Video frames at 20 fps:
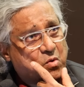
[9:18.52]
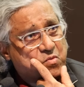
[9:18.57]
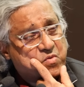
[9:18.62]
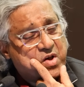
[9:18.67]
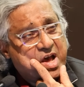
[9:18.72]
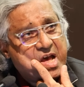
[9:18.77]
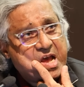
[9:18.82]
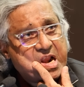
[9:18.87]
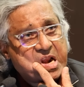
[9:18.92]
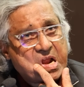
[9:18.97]

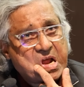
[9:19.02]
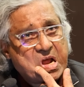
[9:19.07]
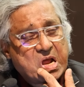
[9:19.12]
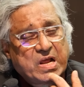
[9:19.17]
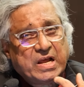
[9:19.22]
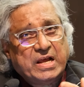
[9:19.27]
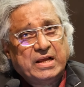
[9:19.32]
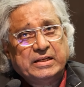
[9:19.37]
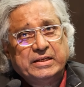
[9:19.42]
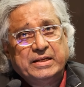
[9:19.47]
where
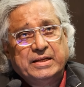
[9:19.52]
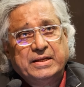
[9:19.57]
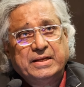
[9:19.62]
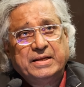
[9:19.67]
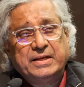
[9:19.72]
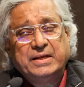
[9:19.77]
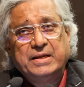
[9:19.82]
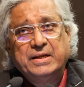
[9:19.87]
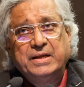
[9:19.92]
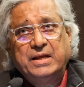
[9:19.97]

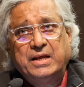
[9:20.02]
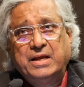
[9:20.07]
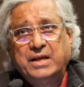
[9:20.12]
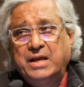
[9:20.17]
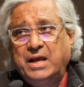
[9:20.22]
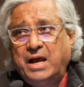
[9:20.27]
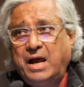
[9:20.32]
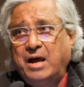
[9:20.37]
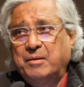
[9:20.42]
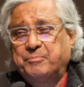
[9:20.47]

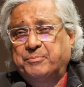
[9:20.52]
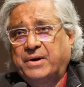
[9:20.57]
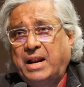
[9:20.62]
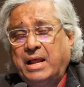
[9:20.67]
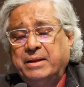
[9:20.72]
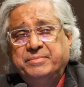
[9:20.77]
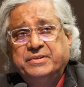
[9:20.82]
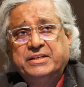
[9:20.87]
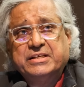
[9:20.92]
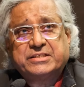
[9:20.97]
our
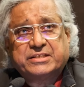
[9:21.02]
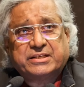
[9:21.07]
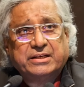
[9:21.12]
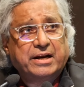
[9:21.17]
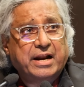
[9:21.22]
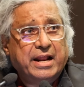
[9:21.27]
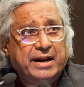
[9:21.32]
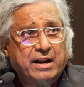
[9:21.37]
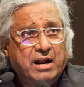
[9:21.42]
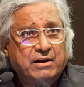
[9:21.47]
Prime
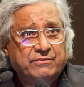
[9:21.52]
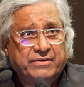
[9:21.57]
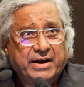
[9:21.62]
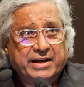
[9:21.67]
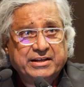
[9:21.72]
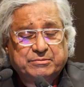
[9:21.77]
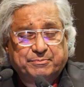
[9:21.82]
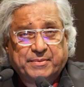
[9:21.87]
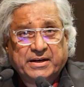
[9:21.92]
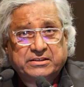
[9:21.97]
Minister and our
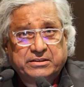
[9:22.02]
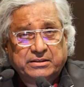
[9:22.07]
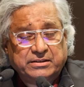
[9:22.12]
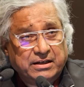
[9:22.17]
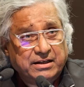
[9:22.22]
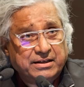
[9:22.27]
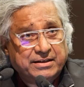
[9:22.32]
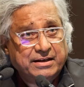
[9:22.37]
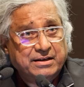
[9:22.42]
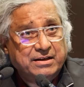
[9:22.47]
Vice
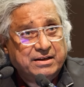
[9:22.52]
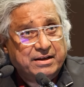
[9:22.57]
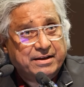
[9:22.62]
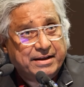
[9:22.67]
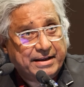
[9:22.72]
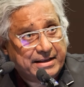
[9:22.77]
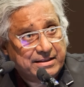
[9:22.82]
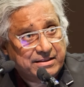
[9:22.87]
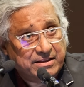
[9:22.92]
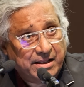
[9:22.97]
President,
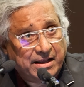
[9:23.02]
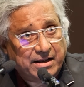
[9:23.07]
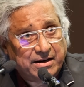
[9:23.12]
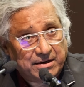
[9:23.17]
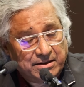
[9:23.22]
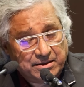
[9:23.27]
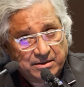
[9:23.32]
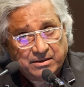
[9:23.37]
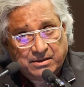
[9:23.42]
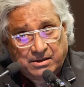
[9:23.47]
in
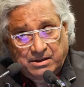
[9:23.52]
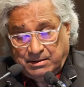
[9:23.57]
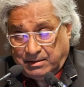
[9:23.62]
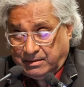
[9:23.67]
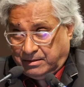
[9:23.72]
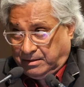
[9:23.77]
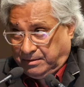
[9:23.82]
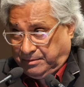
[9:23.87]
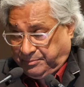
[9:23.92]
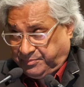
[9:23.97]
their
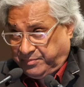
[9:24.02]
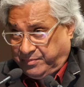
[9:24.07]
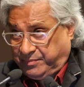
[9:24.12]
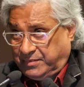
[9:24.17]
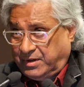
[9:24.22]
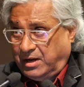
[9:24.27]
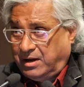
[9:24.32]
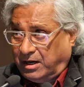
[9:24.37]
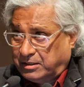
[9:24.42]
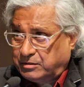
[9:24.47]

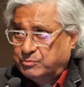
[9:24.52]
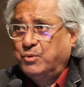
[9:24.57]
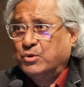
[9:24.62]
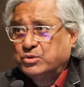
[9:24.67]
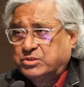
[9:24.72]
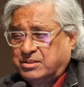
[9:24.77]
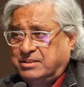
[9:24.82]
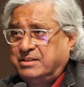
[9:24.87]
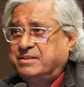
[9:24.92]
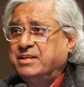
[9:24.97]

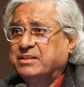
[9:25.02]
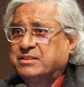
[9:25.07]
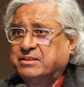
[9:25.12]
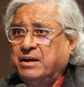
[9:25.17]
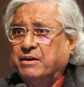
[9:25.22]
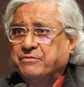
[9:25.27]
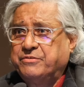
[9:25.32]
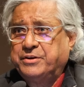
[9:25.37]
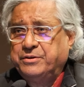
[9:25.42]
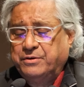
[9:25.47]
utmost
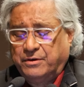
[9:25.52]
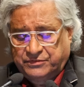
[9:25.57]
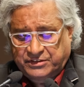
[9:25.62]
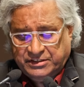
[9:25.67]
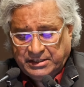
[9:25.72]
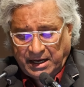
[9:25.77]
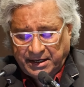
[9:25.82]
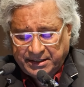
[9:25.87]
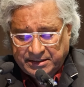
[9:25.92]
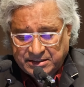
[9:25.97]
discovery of
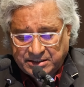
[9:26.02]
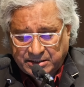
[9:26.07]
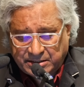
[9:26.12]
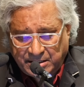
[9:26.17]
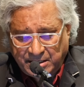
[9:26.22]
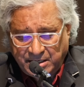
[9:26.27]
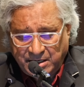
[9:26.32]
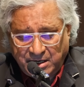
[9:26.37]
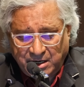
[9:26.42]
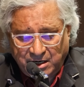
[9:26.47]

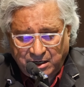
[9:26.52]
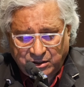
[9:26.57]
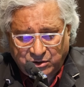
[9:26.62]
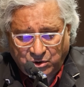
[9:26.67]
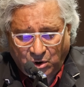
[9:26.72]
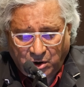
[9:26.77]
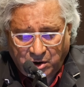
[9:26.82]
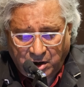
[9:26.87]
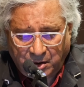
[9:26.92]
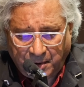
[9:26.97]
science,
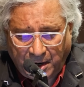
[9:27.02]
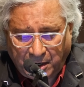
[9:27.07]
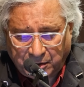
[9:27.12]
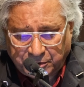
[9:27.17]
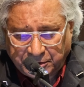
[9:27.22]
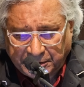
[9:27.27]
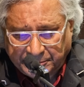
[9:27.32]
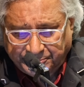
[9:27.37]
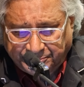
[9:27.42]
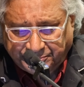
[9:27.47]
talk
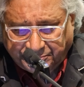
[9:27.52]
about